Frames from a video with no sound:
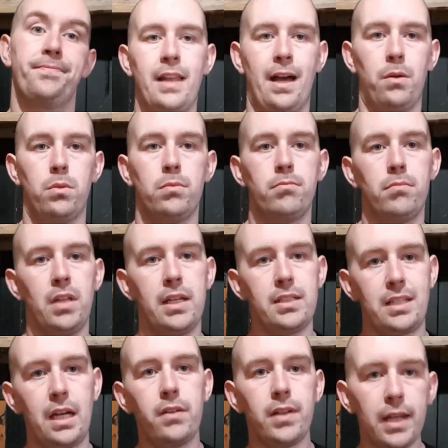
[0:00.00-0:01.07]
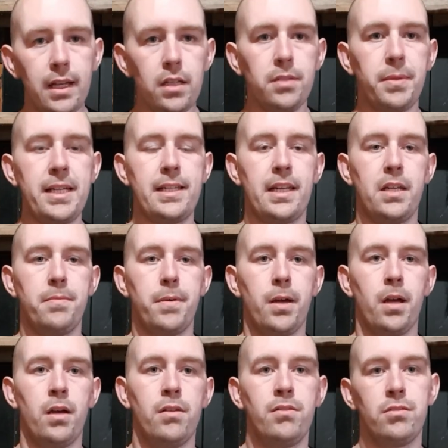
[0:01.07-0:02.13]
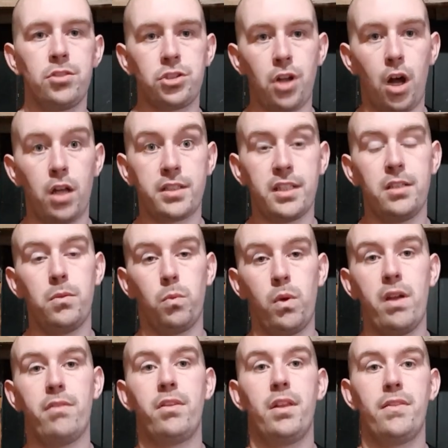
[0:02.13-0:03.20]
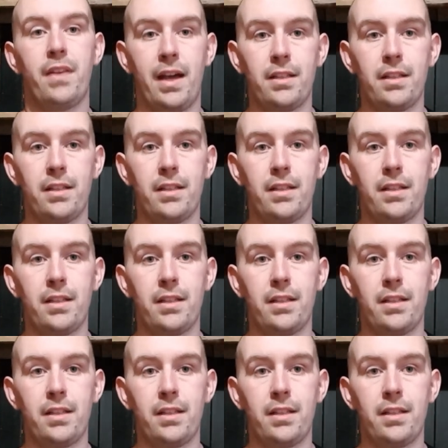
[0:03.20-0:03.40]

Now let's delve a little bit deeper, starting with the